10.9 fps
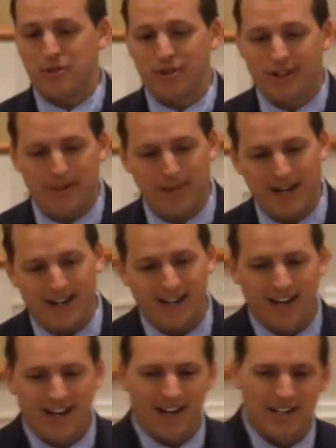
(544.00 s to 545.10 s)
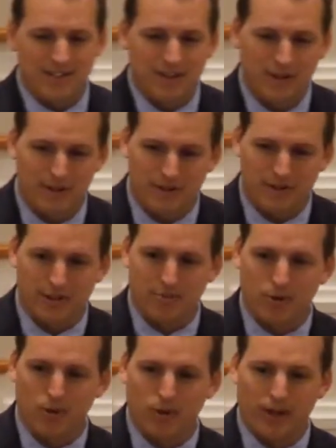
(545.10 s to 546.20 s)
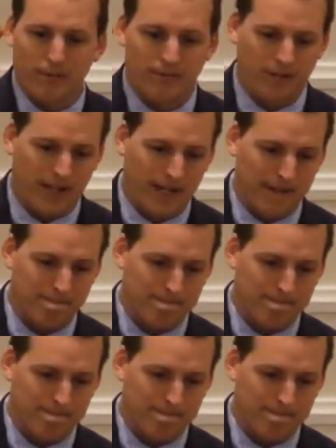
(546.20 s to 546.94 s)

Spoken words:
you to come back. And so there's a good program for that.